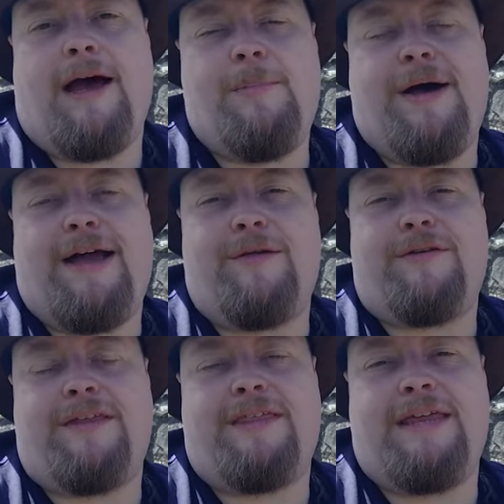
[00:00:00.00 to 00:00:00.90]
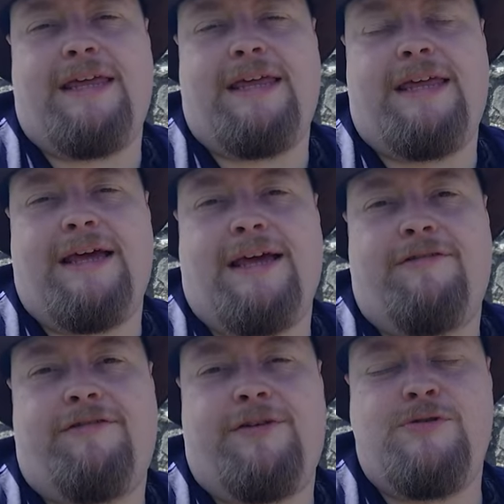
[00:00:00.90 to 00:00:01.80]
about
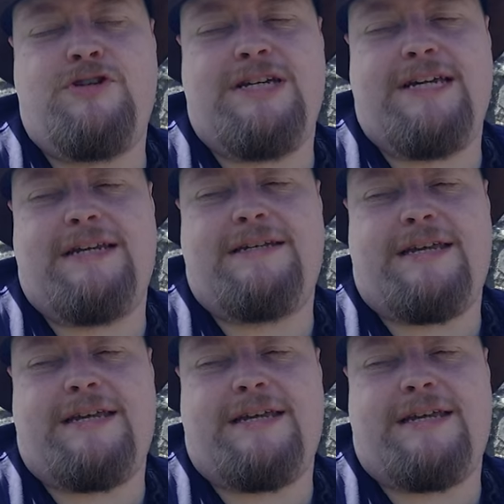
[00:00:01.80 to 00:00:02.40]
the Fuji